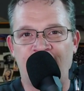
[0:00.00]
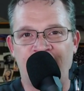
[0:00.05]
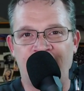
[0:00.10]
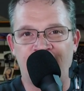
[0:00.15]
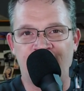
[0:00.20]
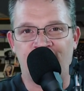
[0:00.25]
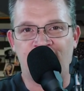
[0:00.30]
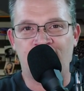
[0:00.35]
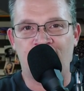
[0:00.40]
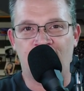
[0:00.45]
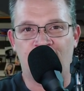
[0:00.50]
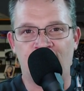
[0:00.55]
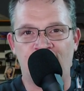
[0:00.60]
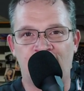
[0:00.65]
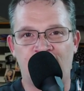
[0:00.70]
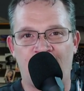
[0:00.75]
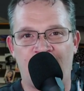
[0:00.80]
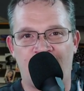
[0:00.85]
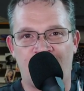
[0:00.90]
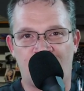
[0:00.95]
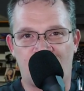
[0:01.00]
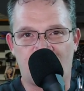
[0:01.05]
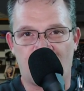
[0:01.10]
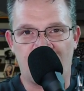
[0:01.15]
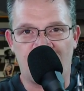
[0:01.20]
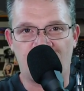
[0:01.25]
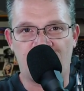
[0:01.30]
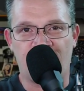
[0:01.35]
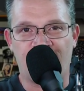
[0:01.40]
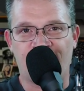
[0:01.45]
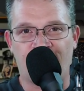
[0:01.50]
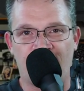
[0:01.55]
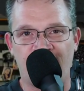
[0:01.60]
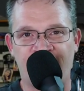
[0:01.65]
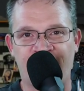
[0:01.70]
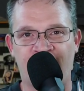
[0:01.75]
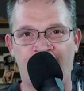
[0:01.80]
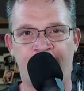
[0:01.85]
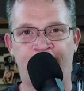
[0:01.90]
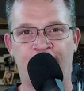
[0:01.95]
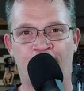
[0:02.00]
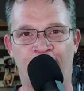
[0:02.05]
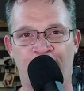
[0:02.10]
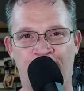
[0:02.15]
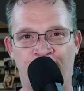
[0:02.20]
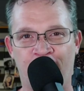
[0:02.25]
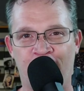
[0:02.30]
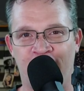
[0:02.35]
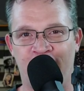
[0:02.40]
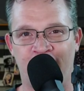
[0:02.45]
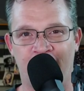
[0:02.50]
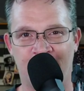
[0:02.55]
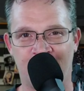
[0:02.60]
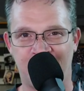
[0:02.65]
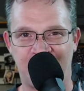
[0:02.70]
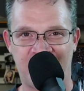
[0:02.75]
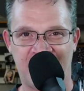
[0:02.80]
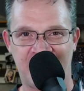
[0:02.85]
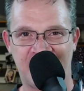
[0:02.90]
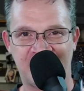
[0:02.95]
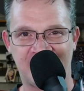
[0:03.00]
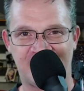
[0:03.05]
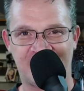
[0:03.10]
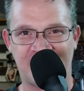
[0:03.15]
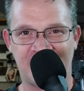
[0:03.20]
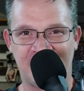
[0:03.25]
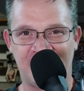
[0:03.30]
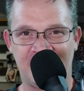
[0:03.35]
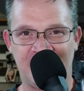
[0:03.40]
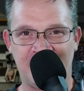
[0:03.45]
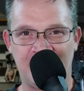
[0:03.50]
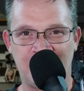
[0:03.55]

gets those 2245.1 updates.